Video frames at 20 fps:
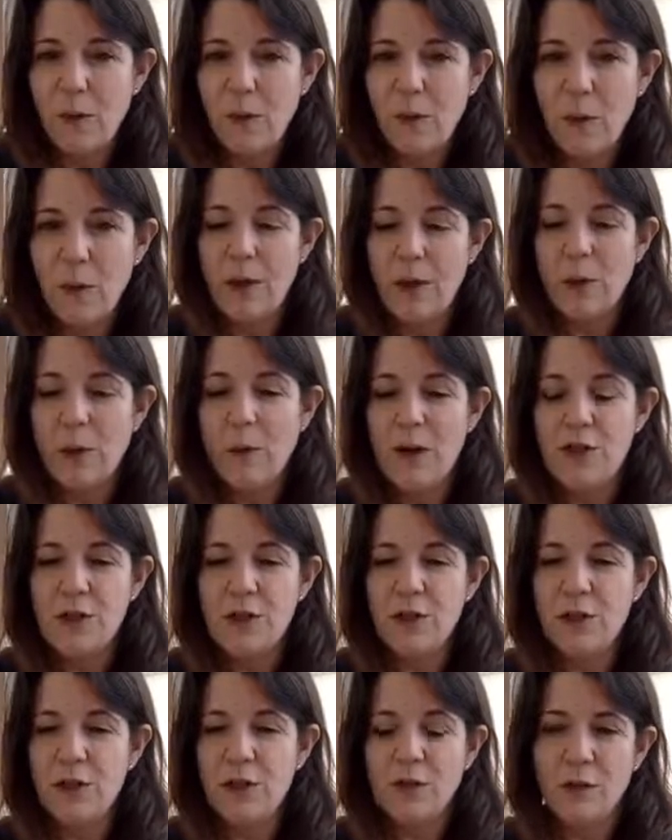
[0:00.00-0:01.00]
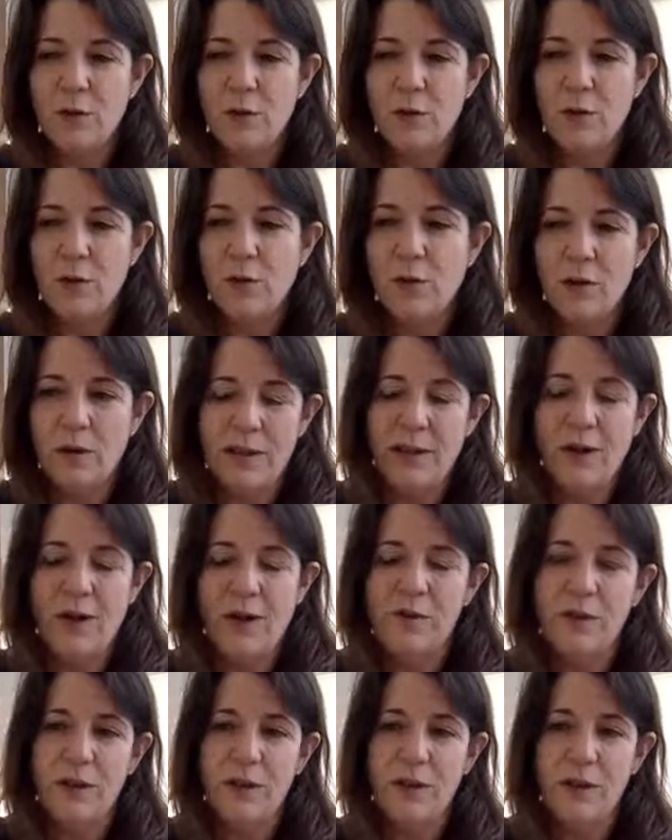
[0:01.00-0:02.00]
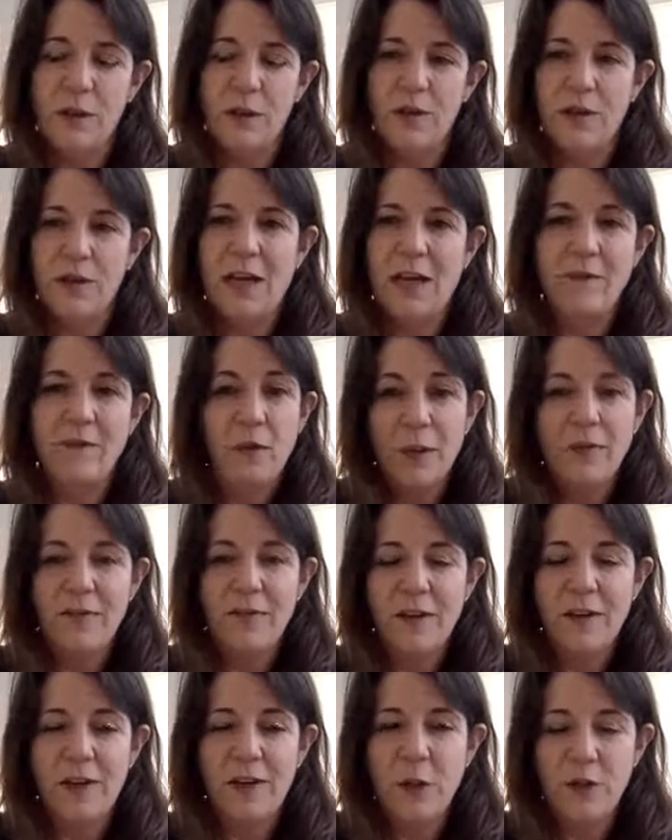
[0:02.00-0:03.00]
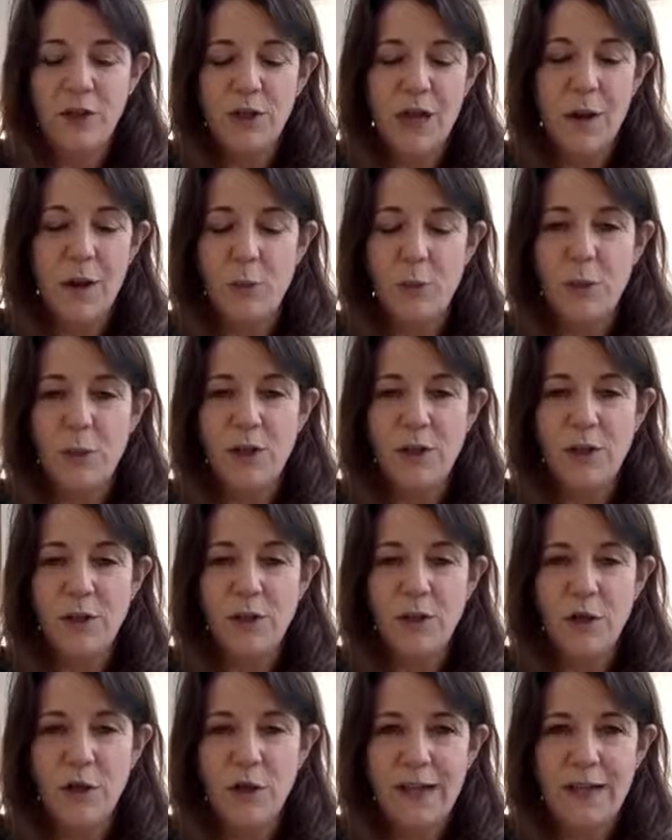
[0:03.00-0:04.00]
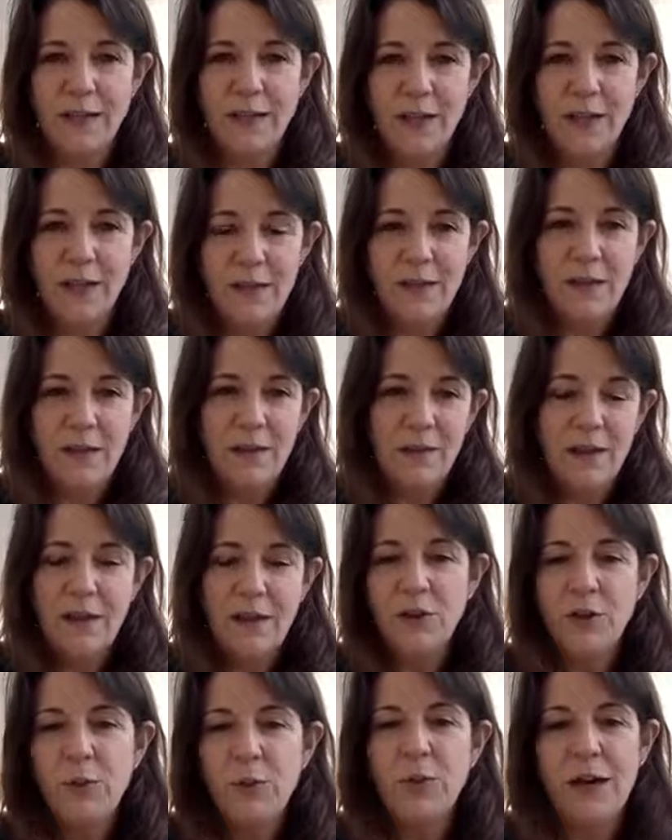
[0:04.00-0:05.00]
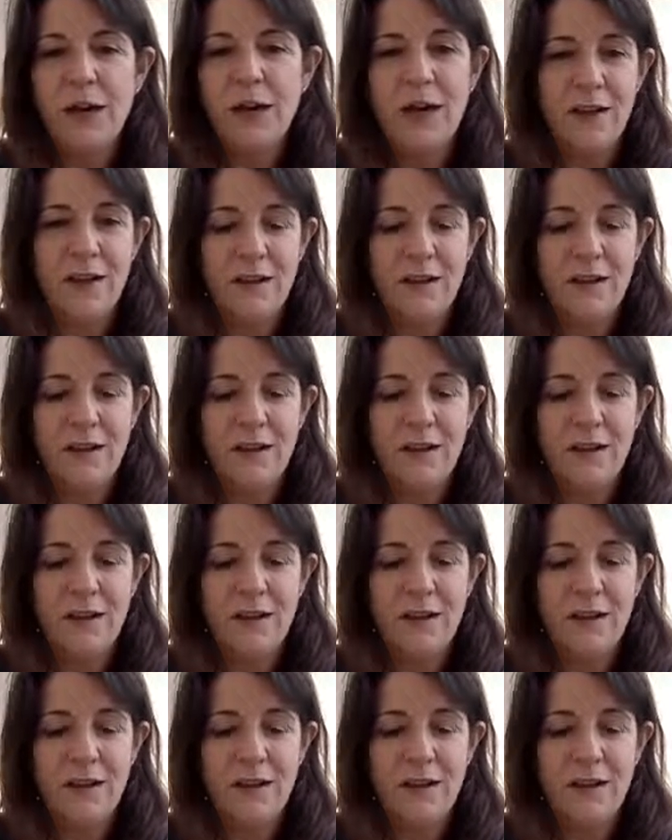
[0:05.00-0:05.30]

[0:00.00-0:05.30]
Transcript: a quick question, or in the afternoon, just have a quick video chat with one of your colleagues, then do that.